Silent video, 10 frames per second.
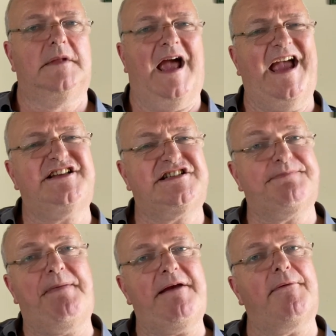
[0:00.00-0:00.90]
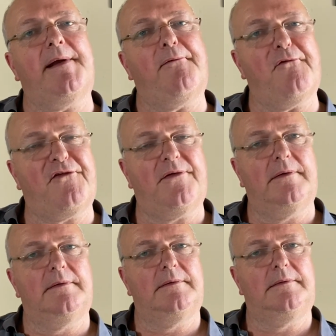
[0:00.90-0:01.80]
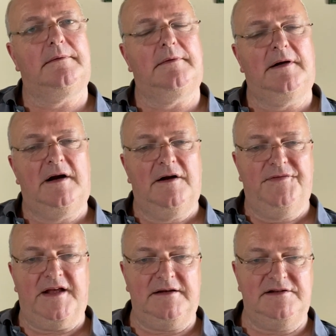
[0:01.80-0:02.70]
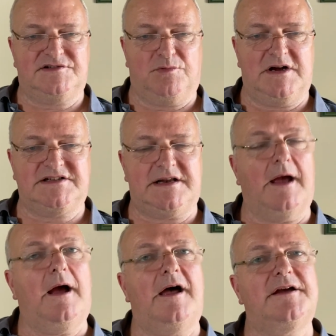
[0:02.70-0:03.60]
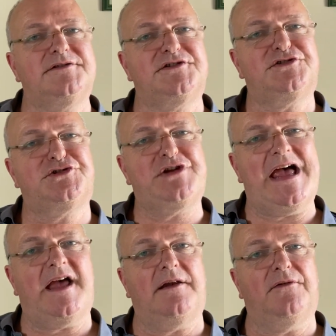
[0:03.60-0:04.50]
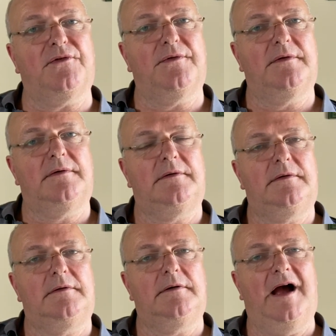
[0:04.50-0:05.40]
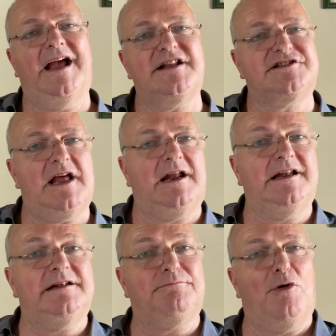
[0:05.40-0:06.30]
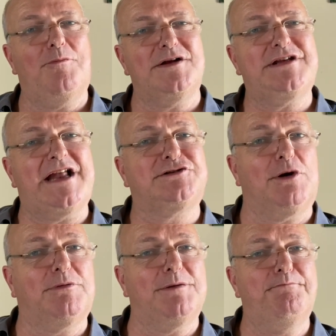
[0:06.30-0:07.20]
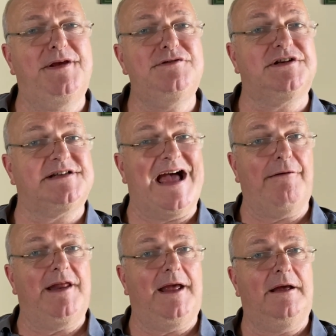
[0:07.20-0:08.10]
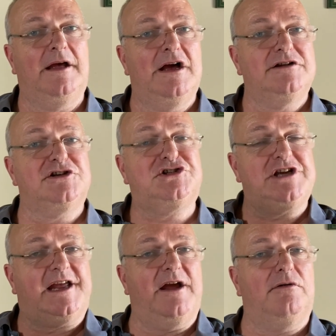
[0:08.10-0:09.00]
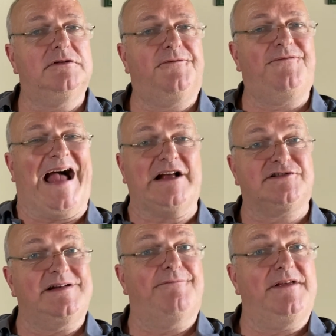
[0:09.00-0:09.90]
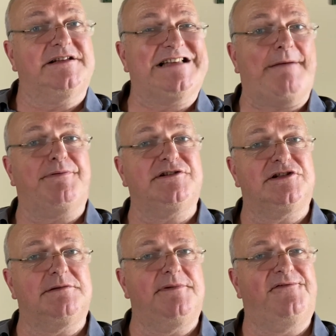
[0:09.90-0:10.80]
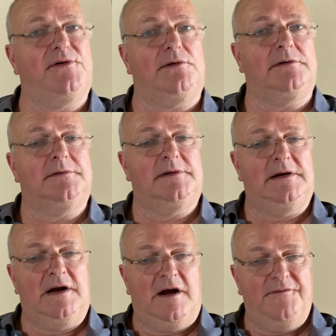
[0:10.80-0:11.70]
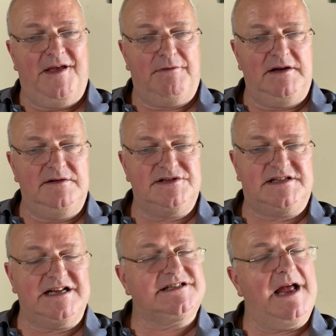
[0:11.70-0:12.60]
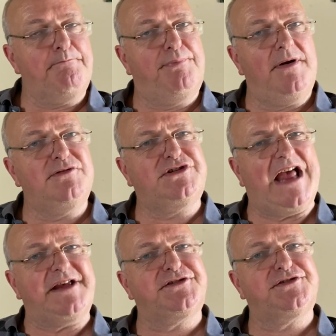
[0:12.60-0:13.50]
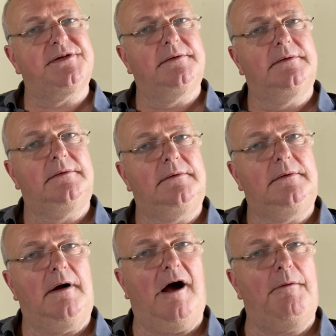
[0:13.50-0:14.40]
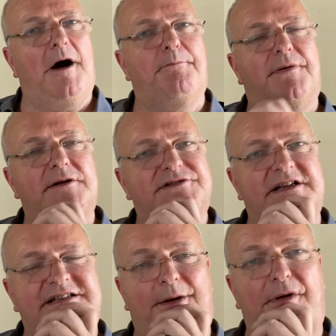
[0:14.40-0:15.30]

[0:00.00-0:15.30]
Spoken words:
experience. They'll use words like, I understand. Again, it's like a little almost head-top computer down here, just checking all the facts on everything that's happened to them before. They will use things like process. Oh, I'll process that